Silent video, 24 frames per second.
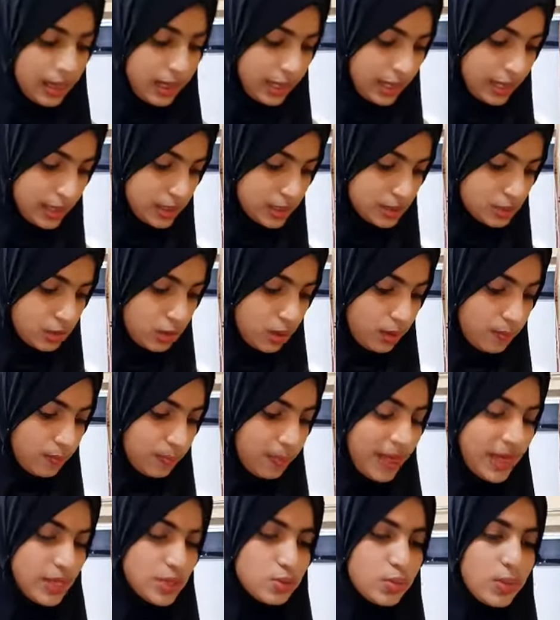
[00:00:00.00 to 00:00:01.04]
It is on
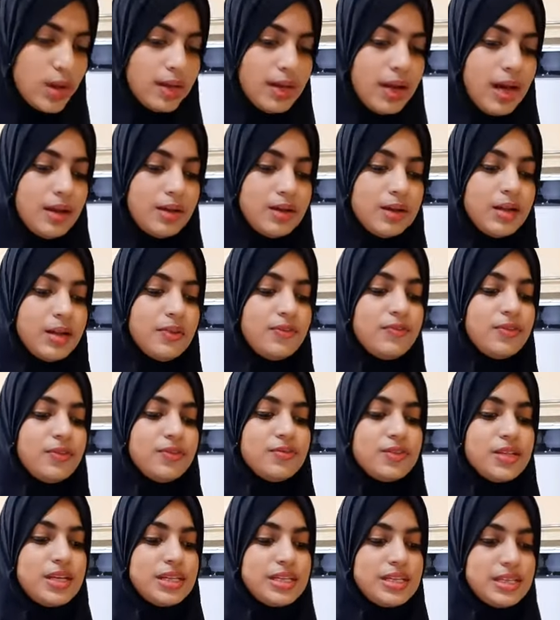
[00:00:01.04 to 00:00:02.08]
page
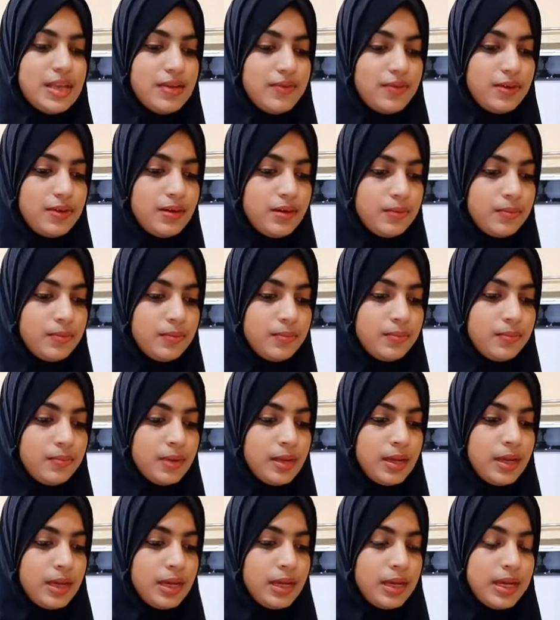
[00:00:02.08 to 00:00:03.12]

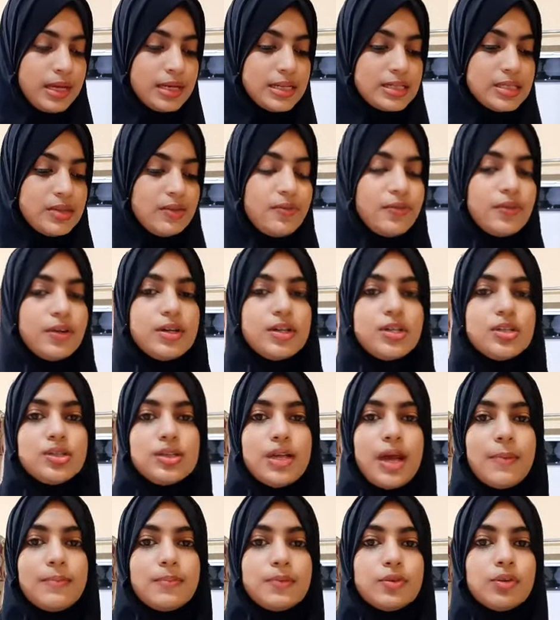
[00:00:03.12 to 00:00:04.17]
157. It is the first
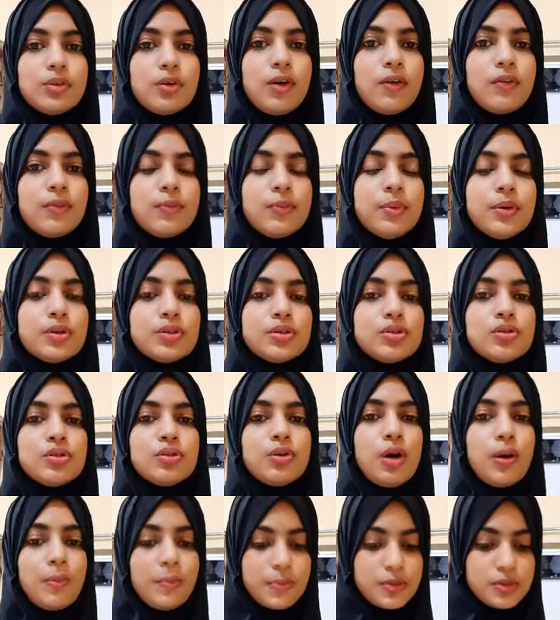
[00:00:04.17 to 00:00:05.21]
chapter of book 2
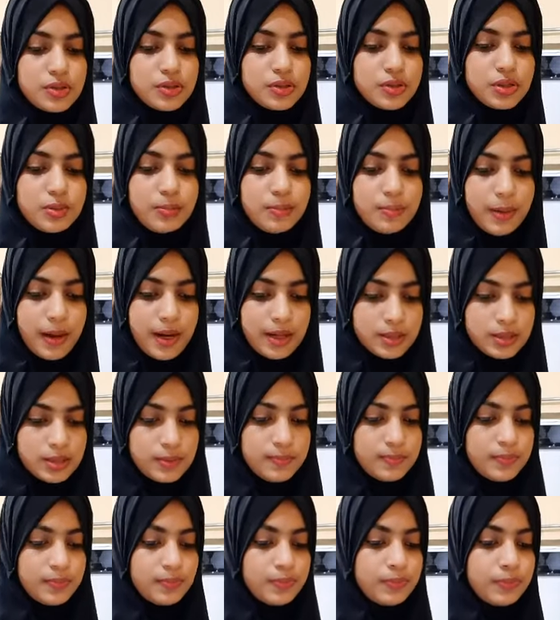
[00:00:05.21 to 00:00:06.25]
composition part.
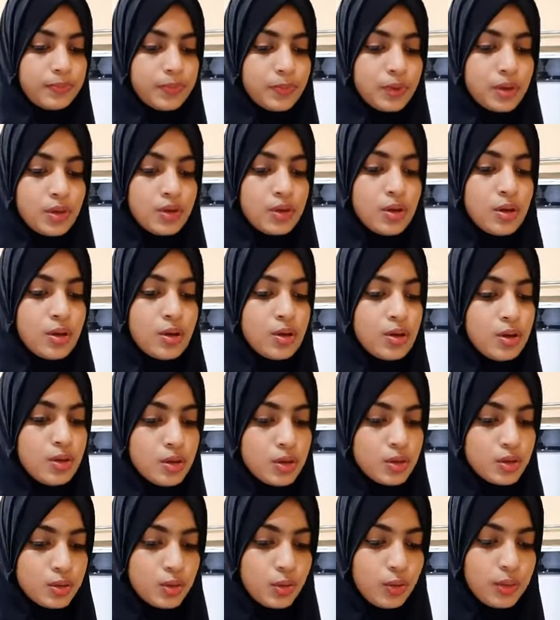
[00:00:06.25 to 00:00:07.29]

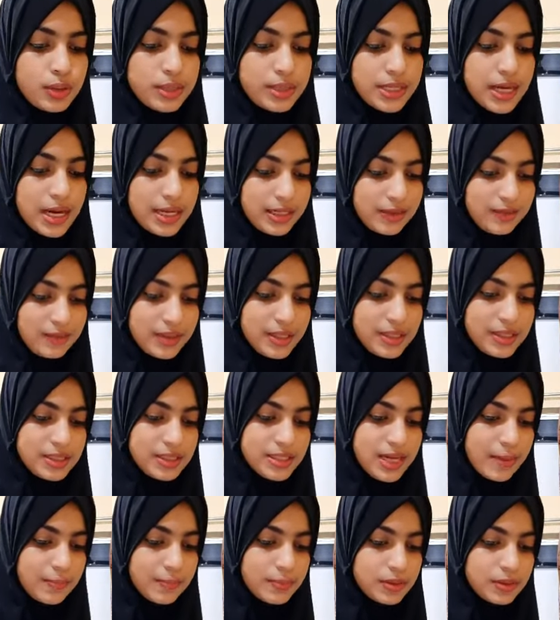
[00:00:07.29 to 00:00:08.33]
So starting with the
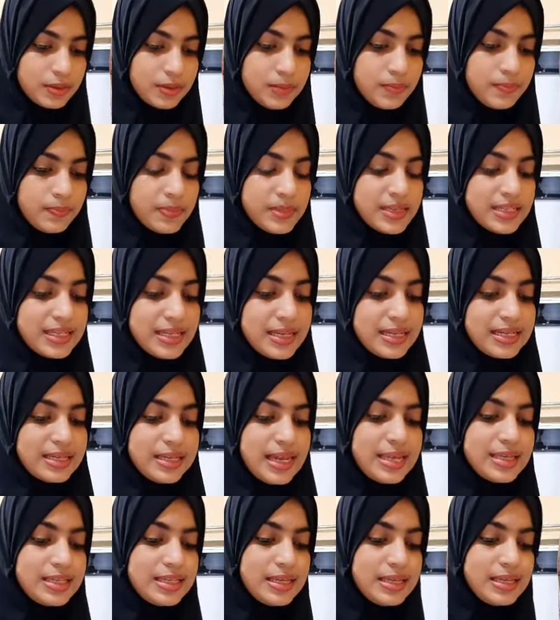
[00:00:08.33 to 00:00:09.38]
chapter,
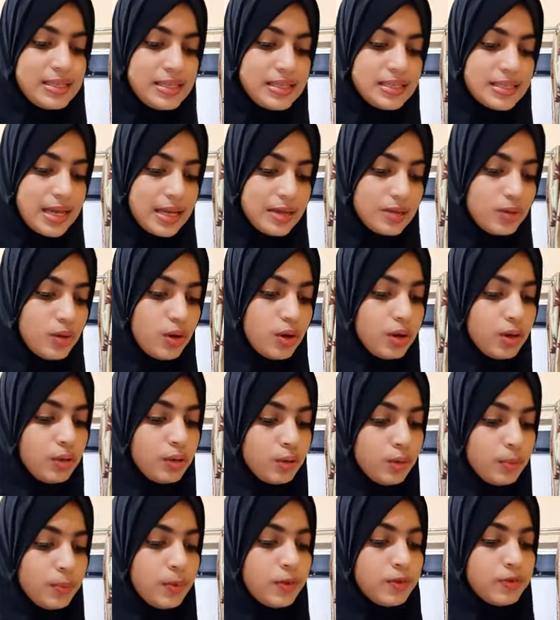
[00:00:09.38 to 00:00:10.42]
sentence is a set or a
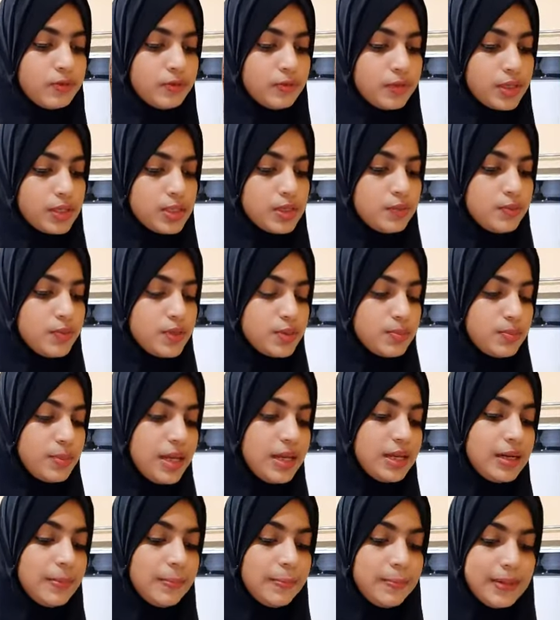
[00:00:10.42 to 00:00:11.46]
group of words which
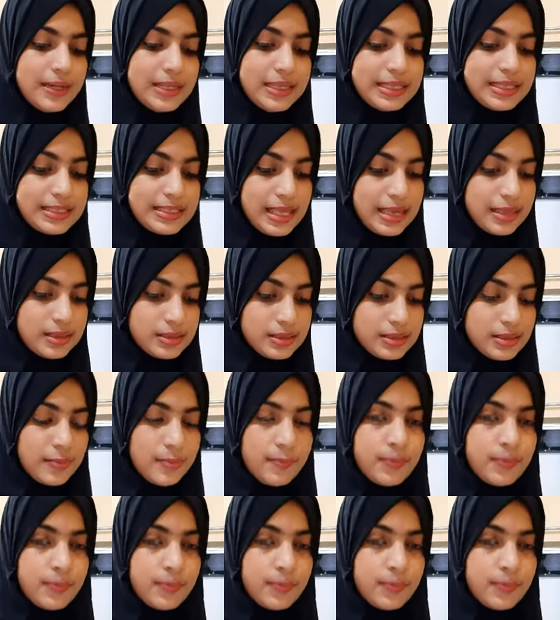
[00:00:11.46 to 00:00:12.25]
make complete sense.